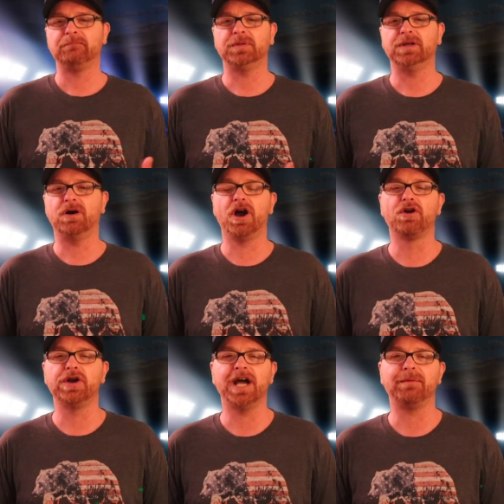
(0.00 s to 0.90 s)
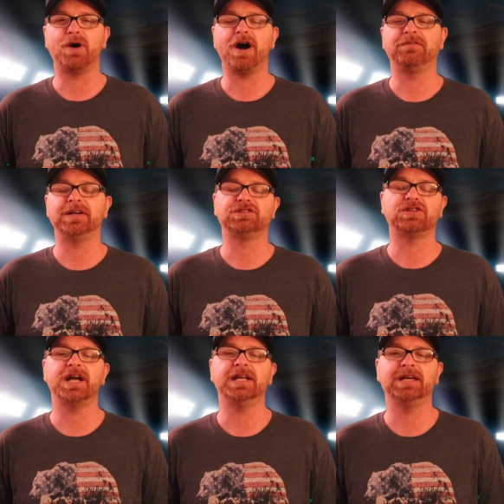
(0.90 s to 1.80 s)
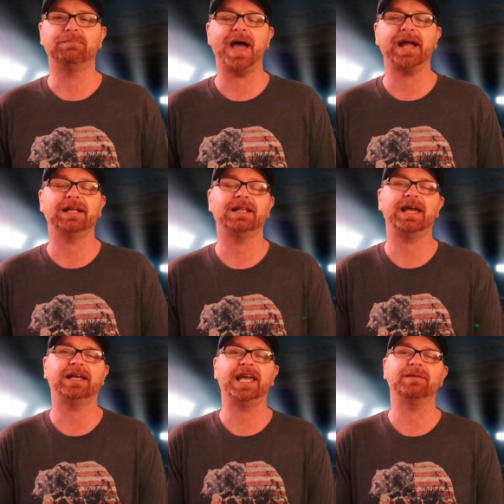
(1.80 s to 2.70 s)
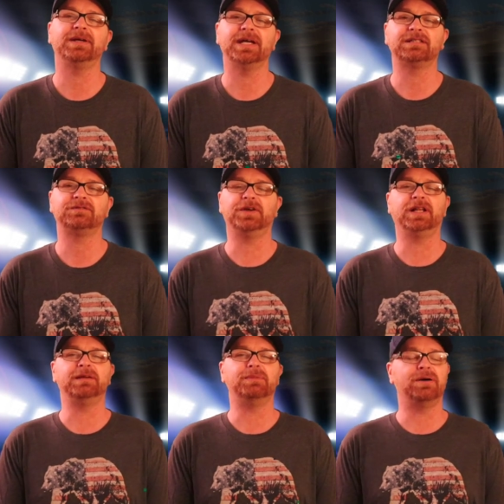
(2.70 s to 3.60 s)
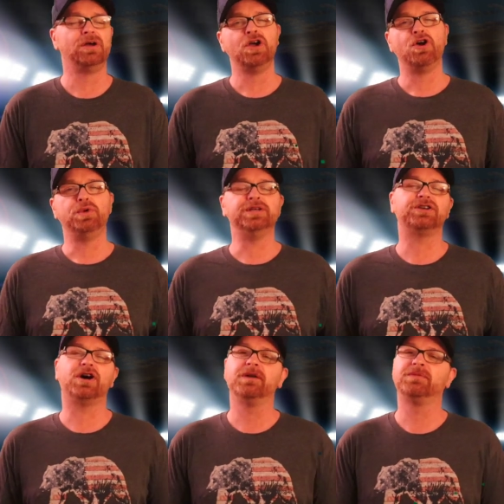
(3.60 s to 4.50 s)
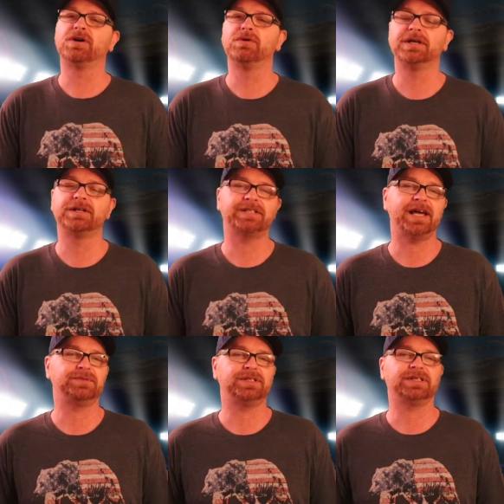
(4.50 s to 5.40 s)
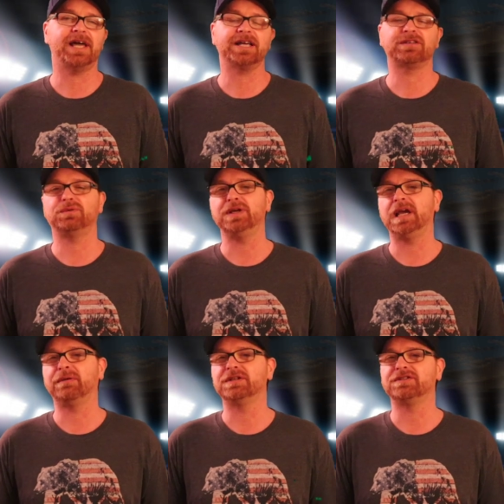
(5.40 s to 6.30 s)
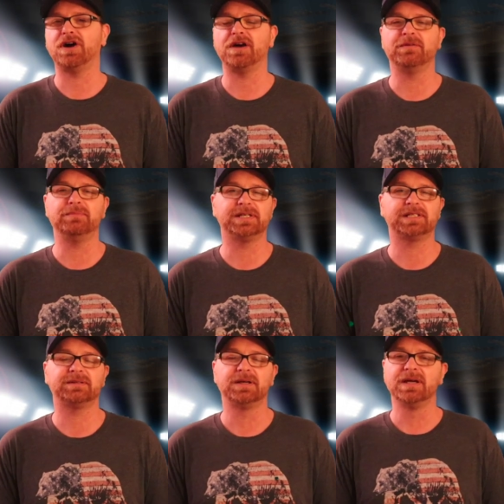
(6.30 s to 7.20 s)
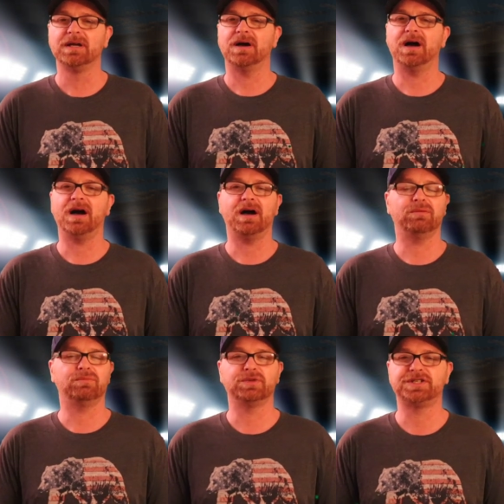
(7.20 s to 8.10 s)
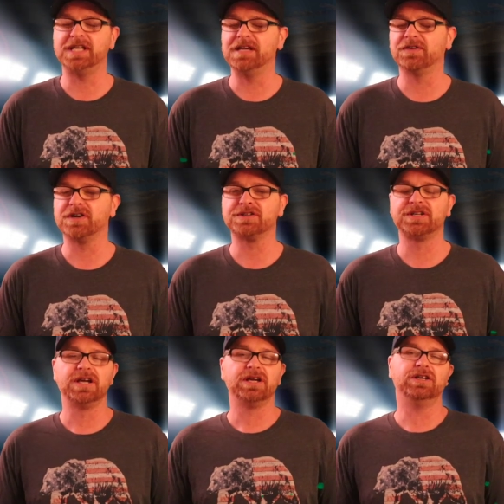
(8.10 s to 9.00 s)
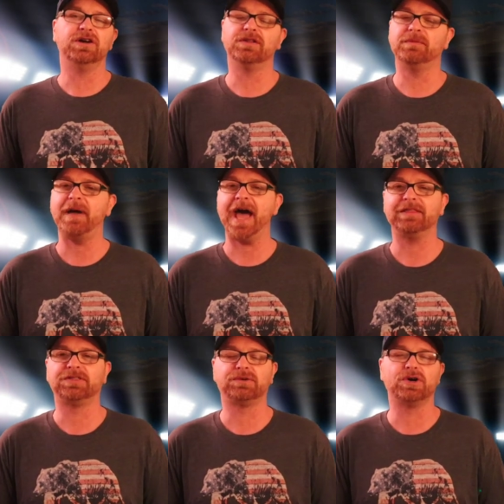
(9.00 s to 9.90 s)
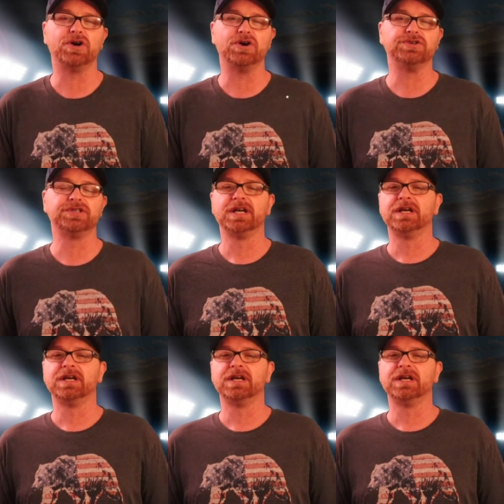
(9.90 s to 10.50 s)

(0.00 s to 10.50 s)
you know, hurry up offense trying to get back into that game against Philly. But we saw him throw interceptions last week. We saw the missed uh, receivers, you know, the bad throws.